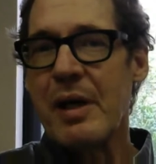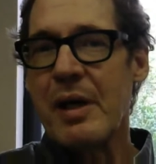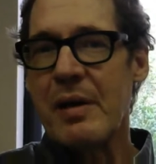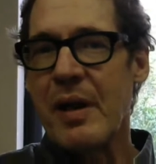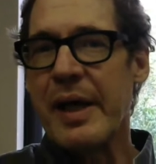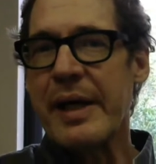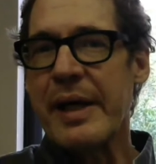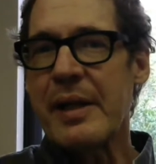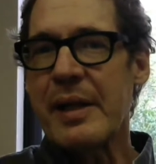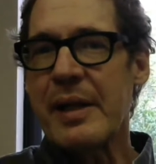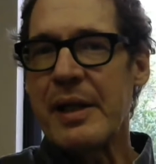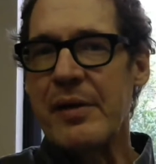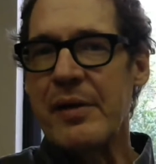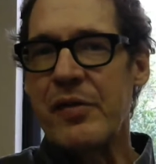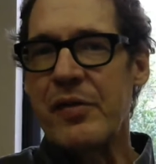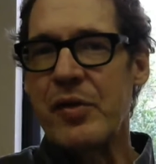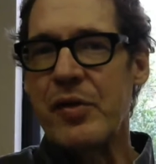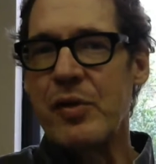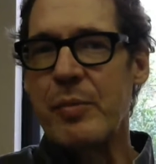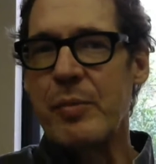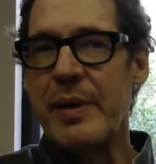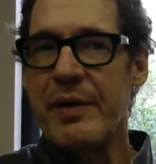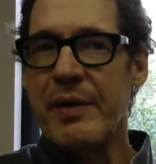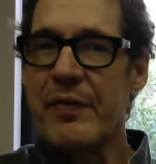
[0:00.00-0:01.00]
likely
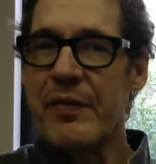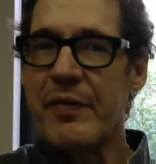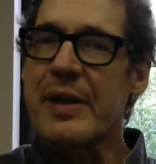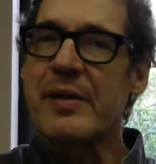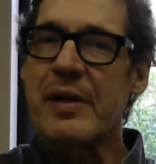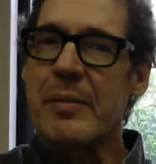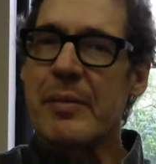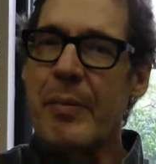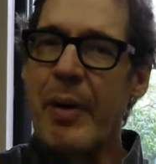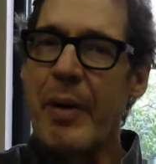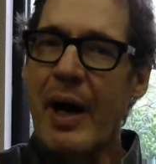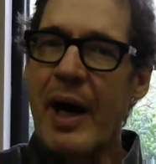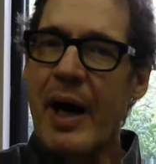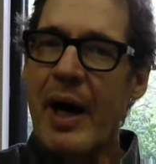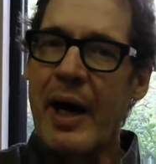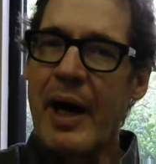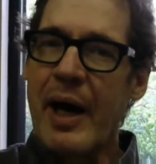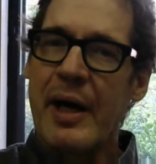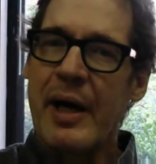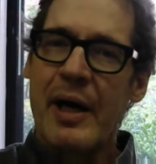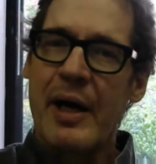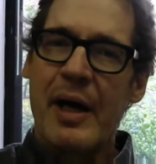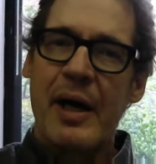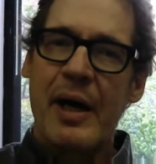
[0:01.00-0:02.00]
to be affected by